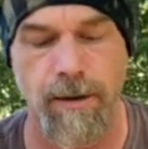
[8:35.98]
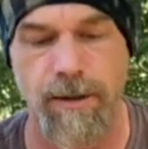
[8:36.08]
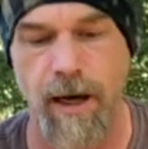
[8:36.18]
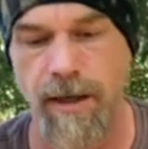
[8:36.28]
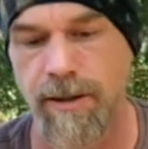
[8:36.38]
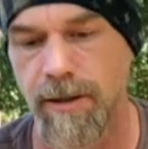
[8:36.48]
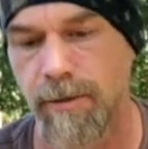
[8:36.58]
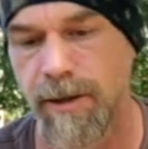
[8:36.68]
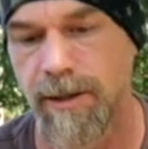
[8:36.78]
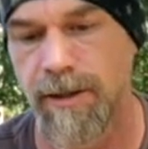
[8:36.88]
toxic
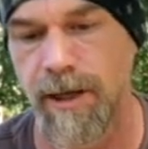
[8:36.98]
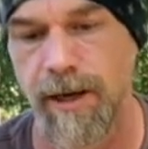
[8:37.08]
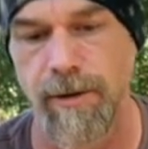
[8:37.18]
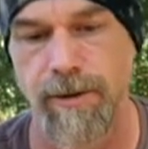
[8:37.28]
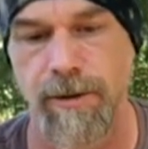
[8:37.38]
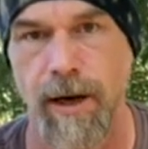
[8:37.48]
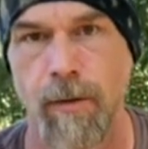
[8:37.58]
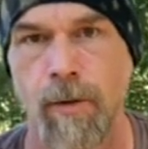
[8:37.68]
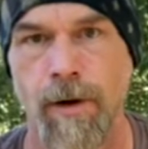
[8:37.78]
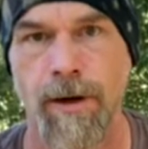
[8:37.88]
green scales, and I
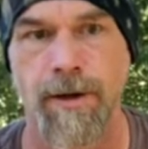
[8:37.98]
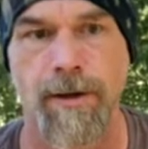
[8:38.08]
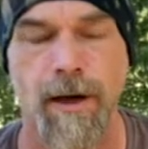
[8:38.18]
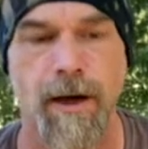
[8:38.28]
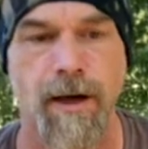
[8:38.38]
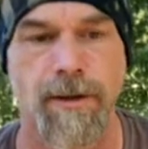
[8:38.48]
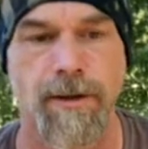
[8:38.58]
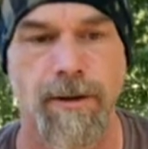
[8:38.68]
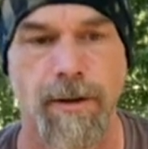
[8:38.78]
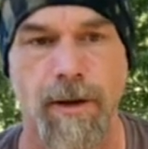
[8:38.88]
want it uh,
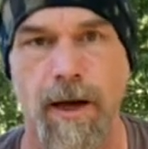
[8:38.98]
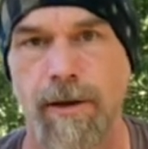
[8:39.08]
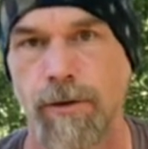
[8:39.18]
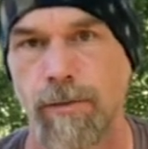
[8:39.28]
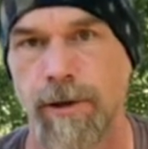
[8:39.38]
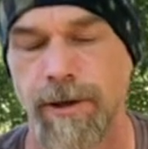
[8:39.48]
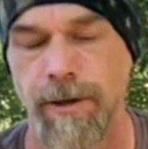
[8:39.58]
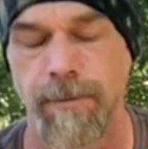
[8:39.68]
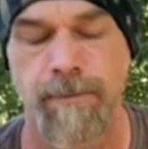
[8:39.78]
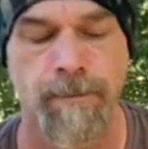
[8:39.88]
to look like a little blinker.
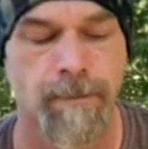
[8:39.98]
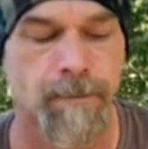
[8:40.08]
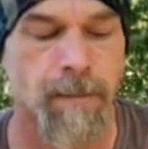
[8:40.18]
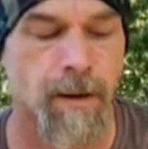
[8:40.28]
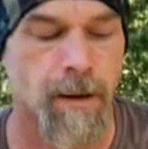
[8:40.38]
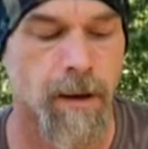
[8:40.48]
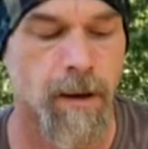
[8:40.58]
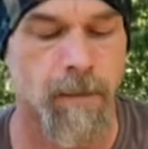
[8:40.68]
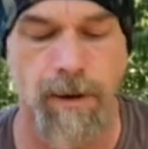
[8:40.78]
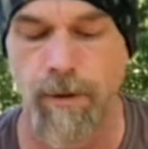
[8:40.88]

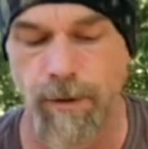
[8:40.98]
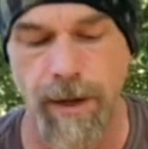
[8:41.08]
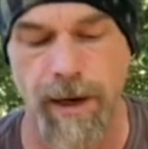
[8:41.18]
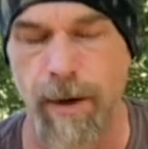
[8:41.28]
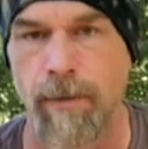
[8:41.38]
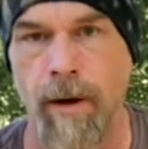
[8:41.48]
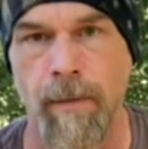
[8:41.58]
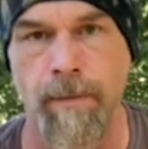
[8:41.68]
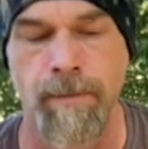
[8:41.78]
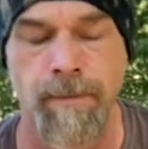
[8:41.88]
I'm like, cool, yeah, not a problem.
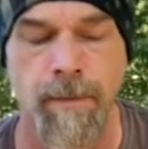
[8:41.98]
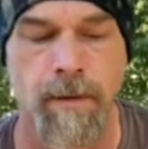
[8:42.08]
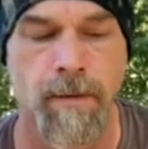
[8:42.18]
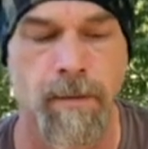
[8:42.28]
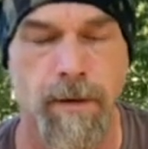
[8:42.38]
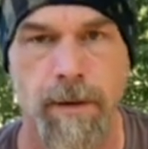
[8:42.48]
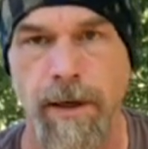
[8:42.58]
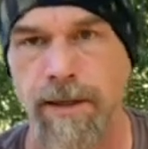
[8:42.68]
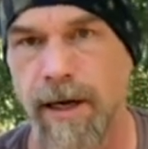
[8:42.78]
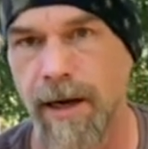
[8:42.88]
Well, the
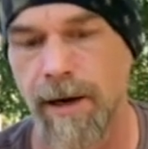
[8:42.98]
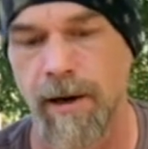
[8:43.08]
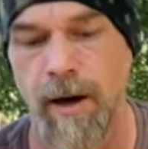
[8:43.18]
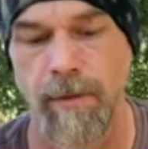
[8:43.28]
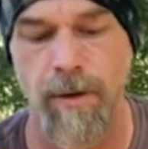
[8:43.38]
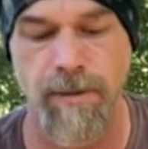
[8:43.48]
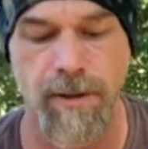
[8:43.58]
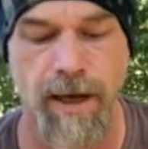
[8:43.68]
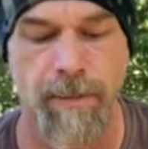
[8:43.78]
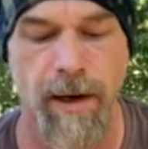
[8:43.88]
next guy can call me up and says,
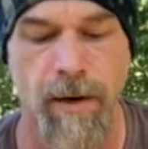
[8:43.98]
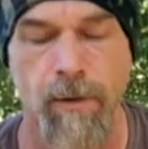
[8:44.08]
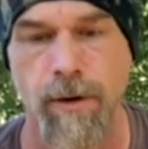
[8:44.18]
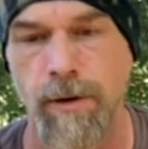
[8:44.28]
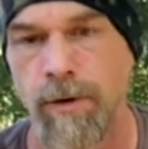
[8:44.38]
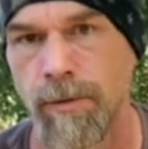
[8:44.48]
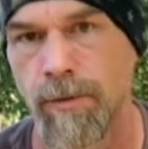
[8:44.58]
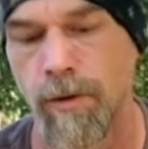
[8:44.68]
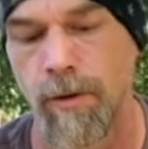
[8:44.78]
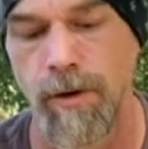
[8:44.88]
hey man, I want an aluminum
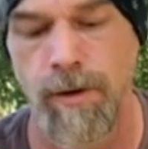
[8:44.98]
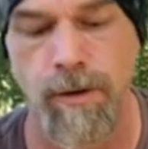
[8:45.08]
core,